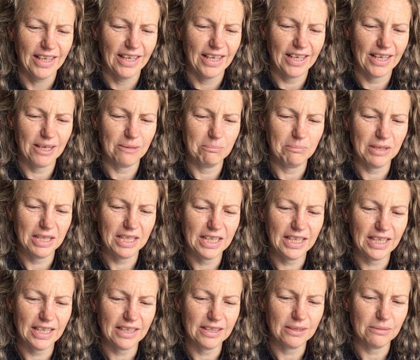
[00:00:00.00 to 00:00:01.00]
Um,
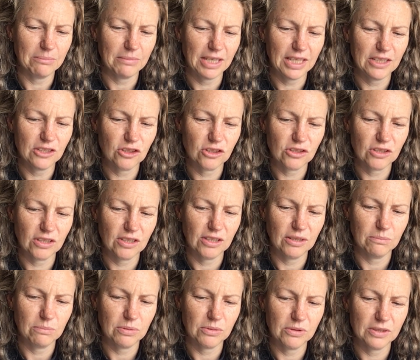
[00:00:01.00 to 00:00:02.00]
many other major
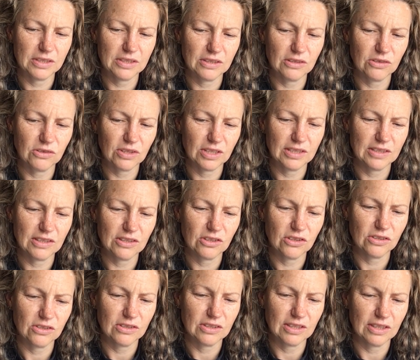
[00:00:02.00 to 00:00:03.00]
turning points and
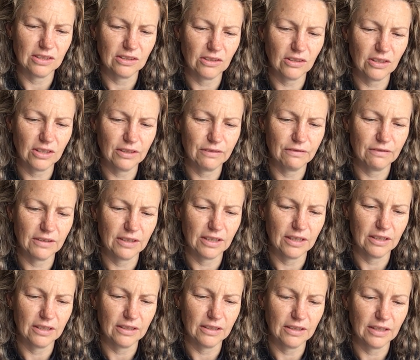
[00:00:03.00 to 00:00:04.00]
transitions in life
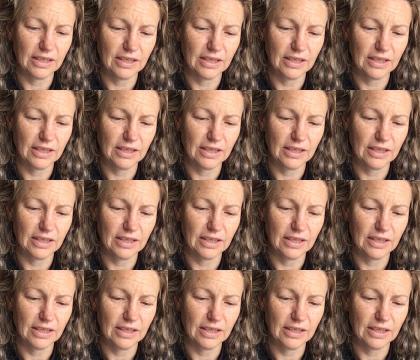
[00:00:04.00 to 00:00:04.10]
are,